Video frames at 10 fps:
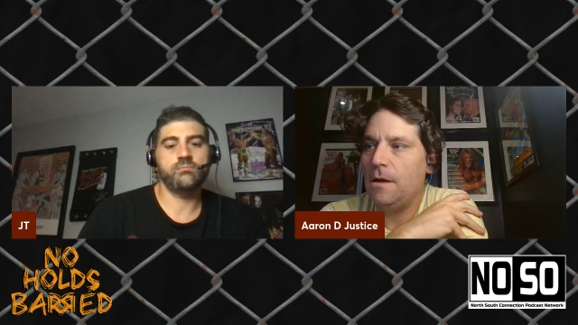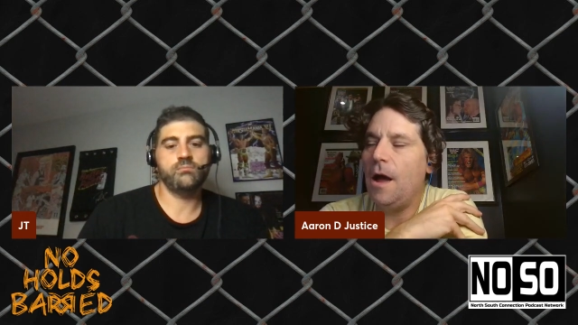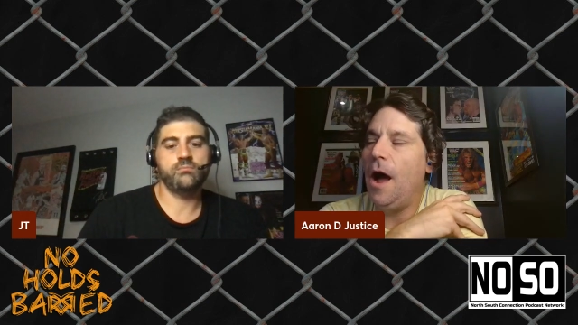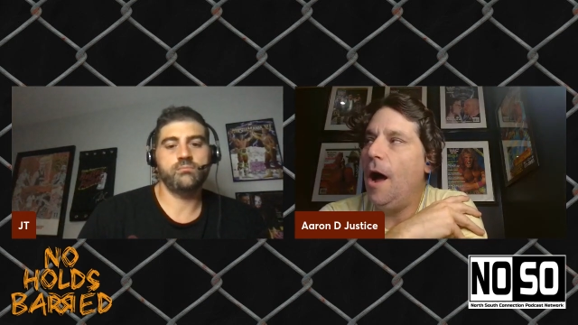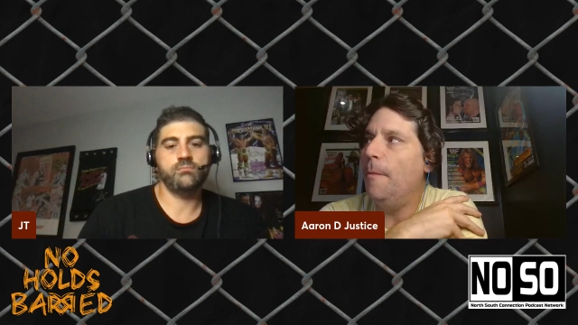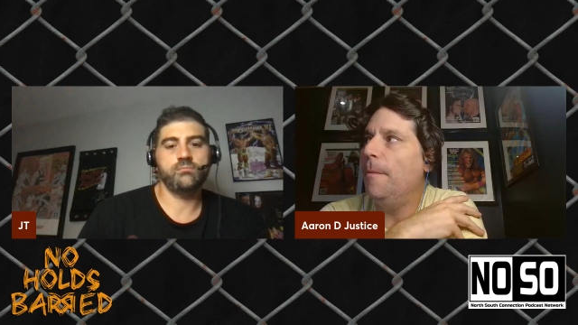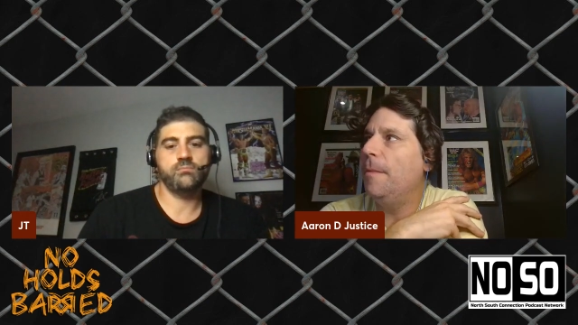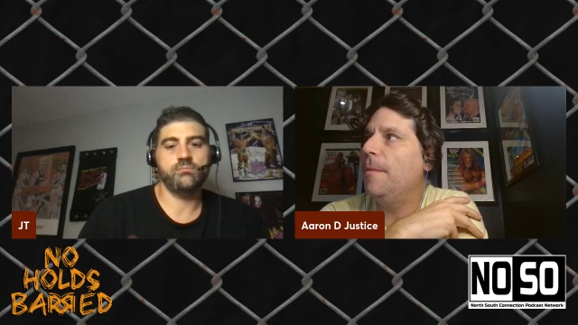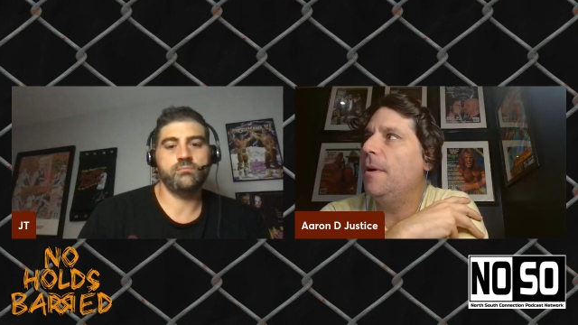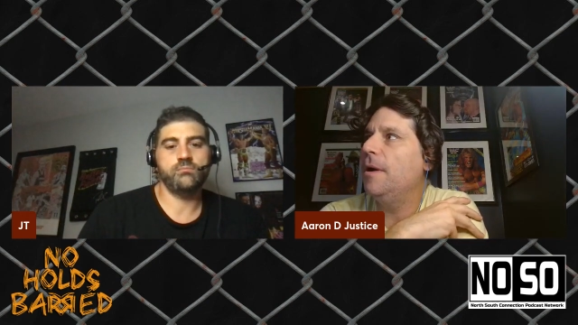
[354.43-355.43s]
Speaker 1: um,
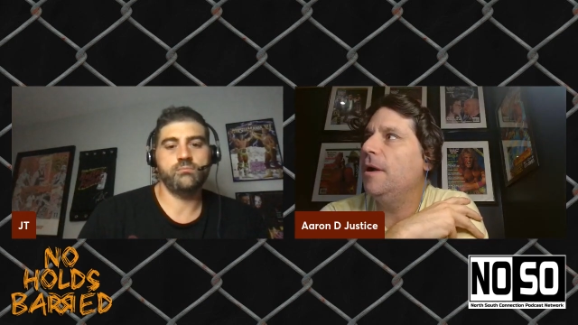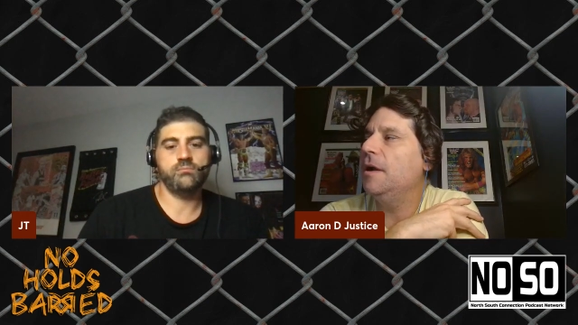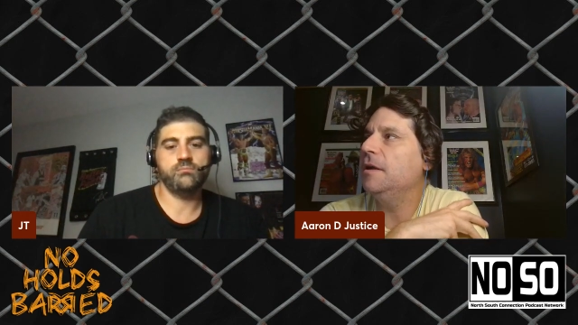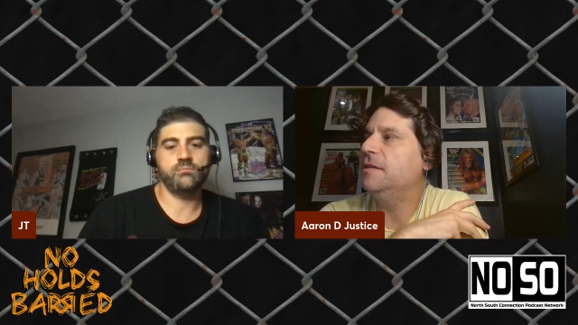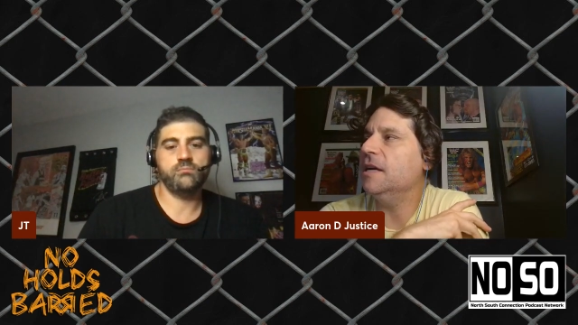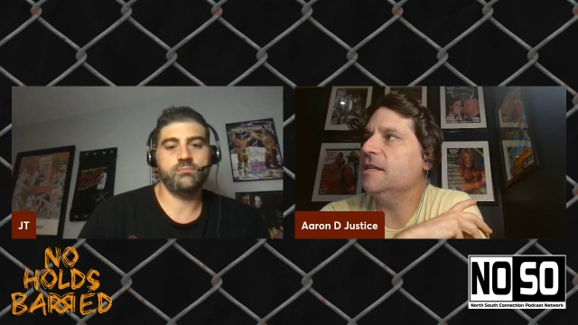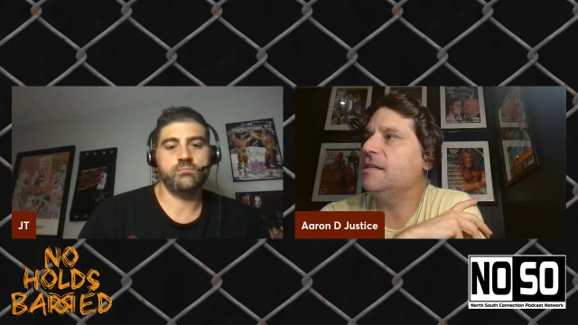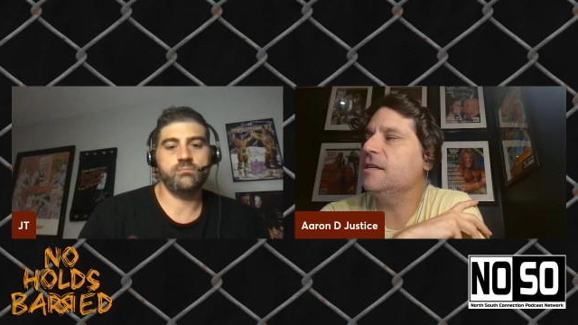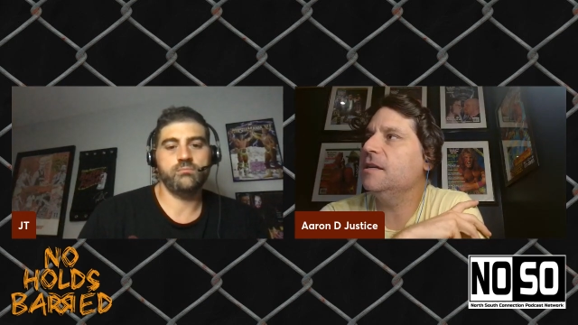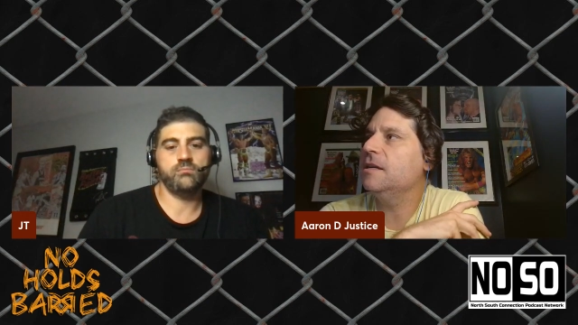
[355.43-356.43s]

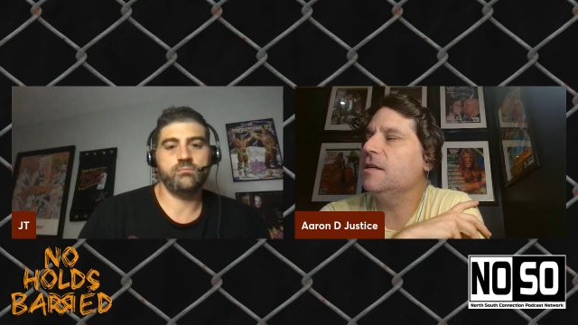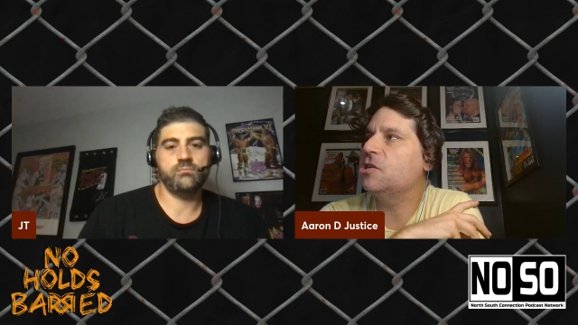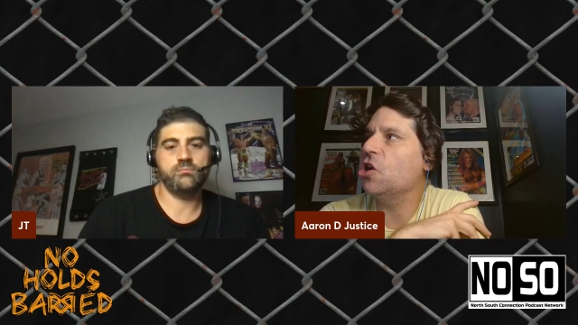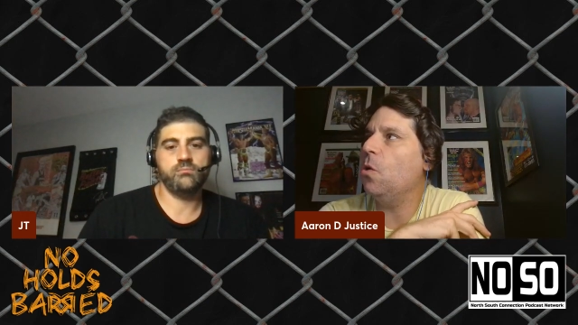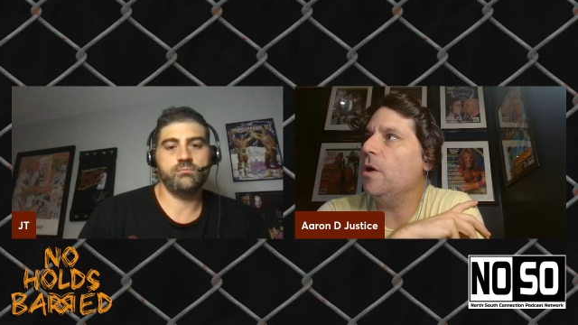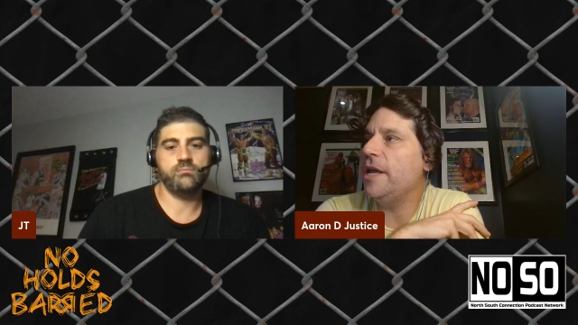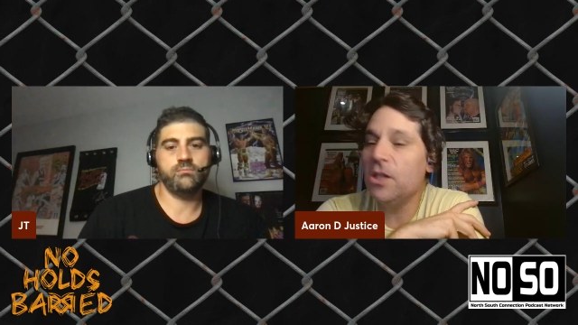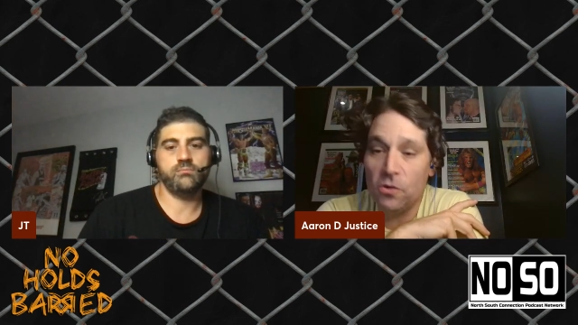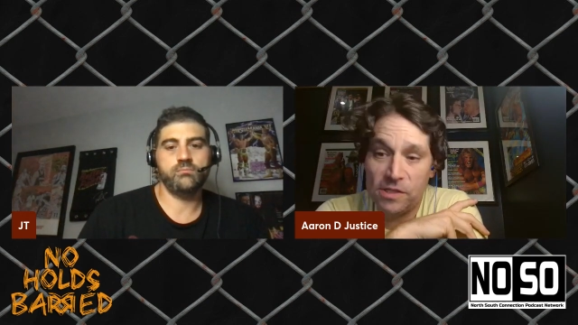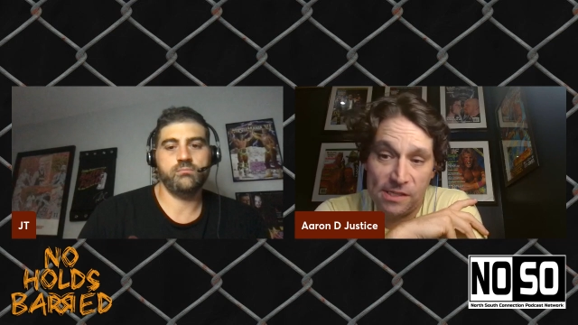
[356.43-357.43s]
does so he
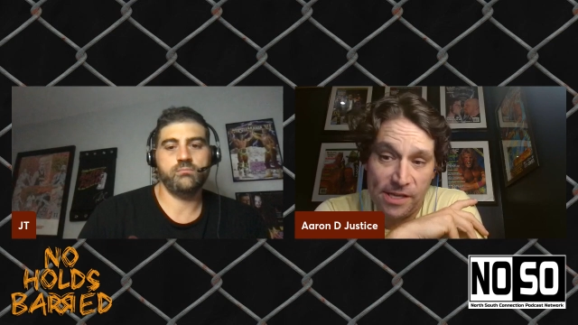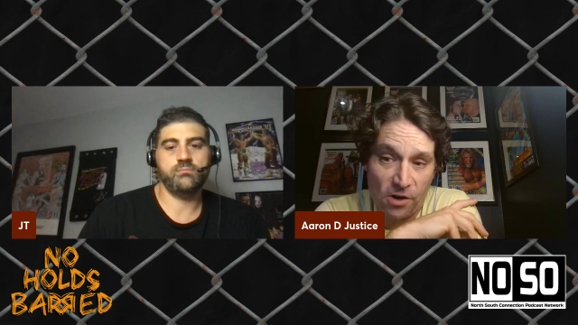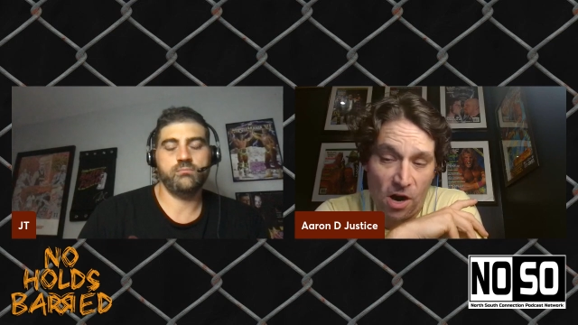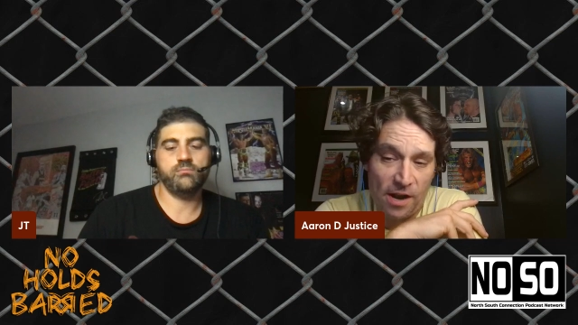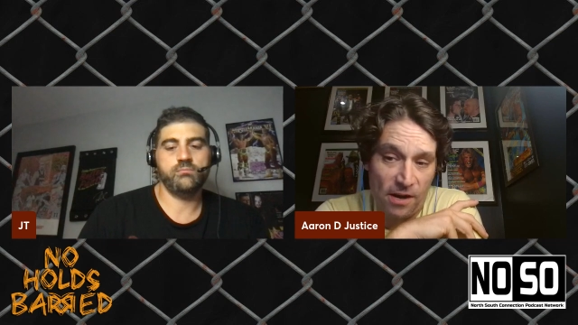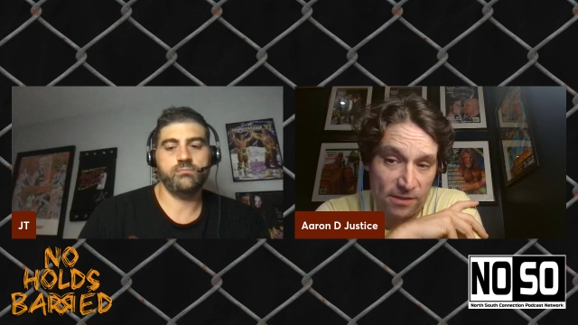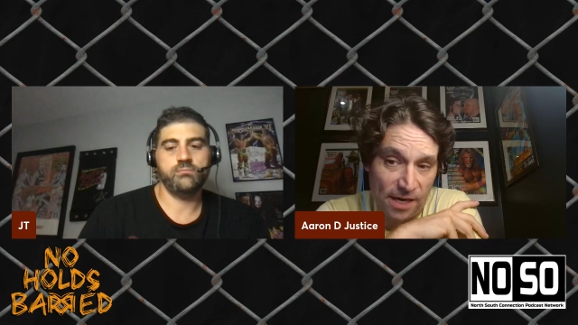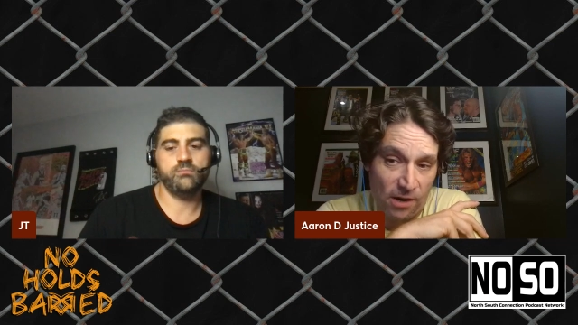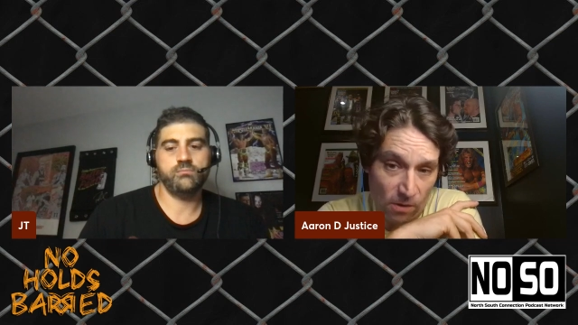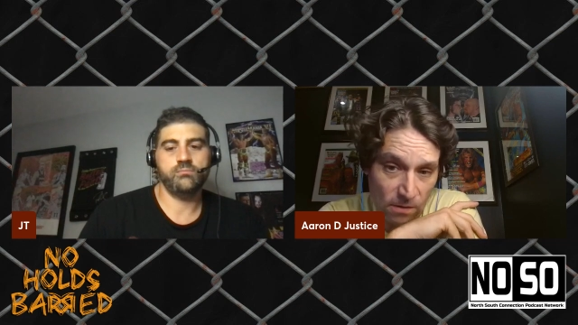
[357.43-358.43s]
loses the Intercontinental
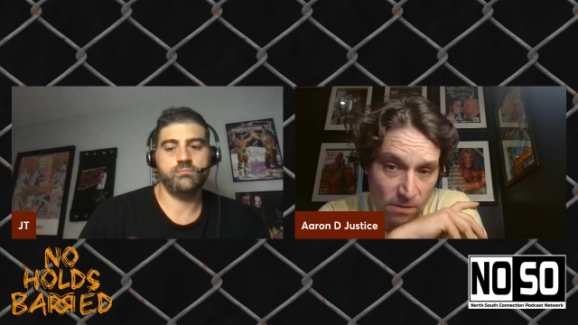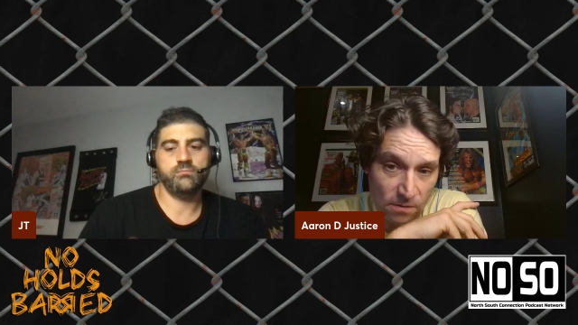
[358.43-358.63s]
title.